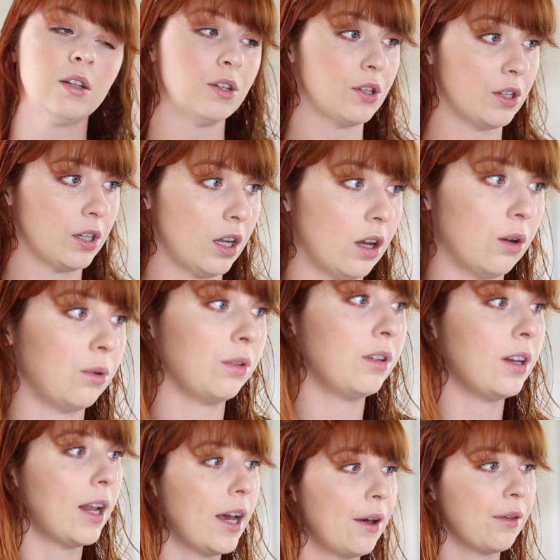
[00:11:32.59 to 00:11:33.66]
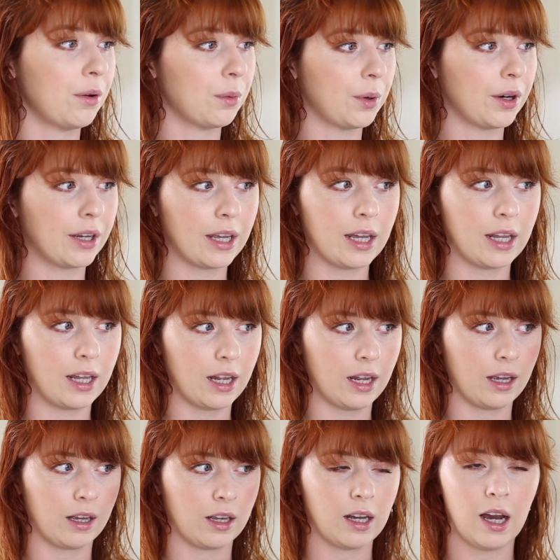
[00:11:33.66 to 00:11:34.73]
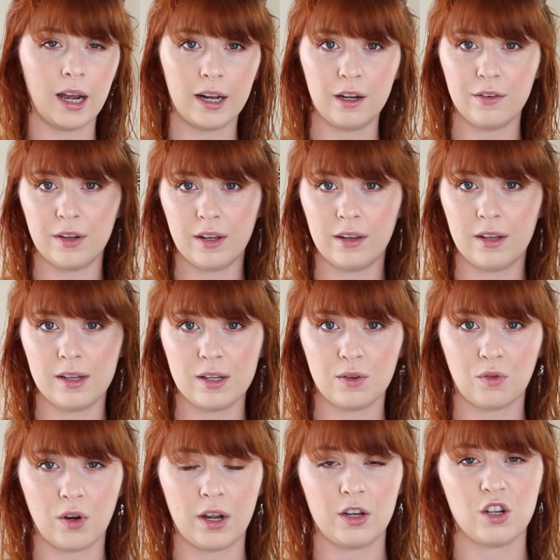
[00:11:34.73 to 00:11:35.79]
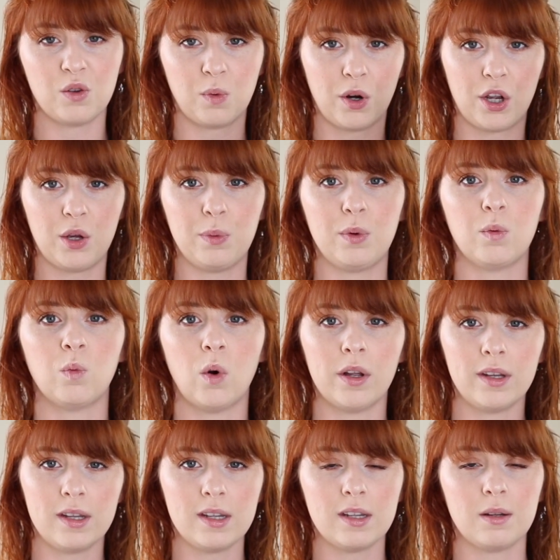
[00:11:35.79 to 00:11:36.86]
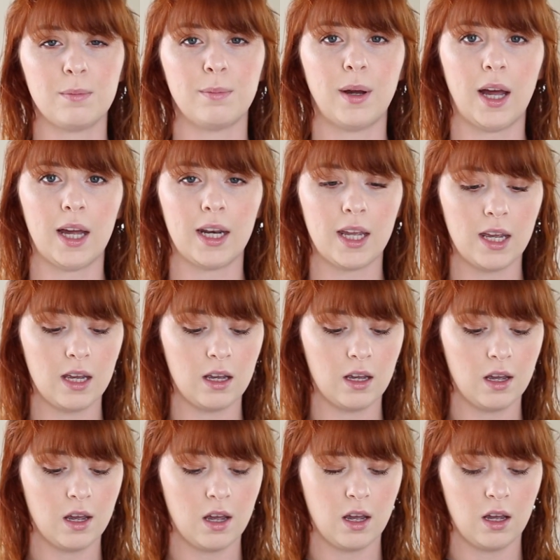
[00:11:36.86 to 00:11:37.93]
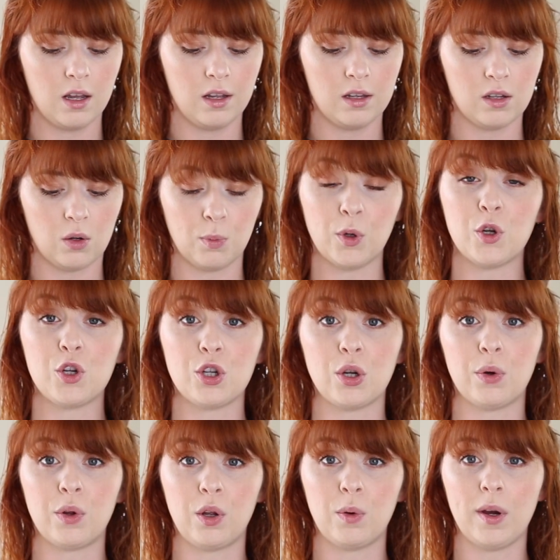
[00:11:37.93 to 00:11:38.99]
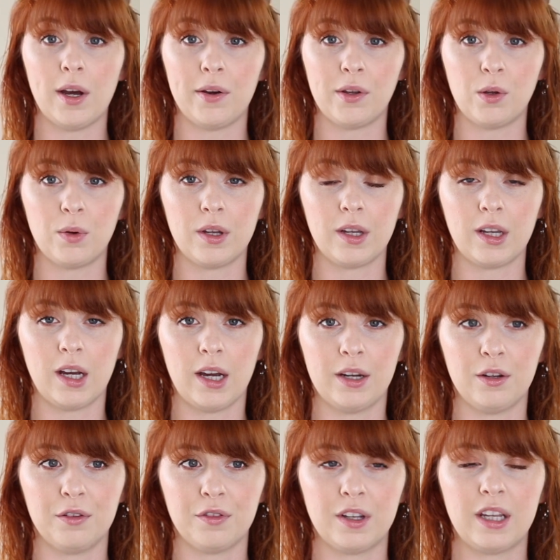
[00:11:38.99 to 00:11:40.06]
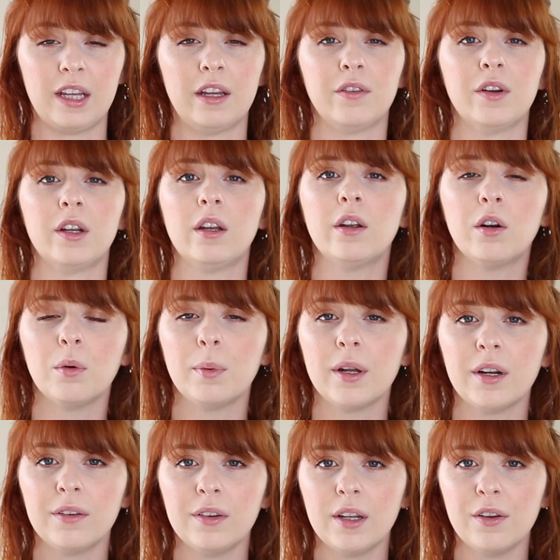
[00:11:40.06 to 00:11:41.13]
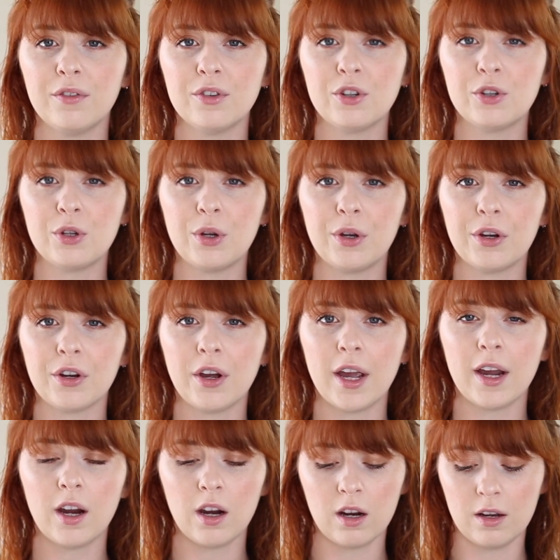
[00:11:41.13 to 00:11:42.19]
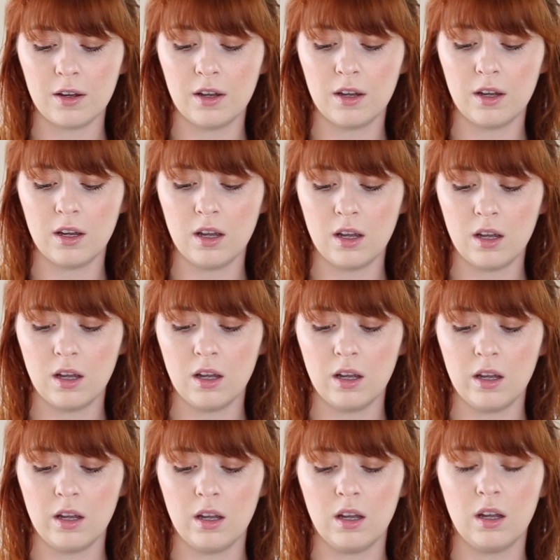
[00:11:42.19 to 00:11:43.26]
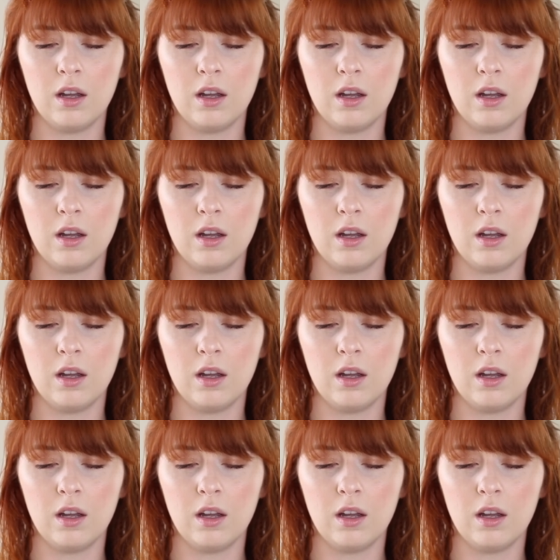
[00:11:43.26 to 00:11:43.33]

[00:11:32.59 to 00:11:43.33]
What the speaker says: So now that we're getting kind of in this range where you would want some body, so I'm going to show you how you can kind of give a little bit of lift to your hair. Bring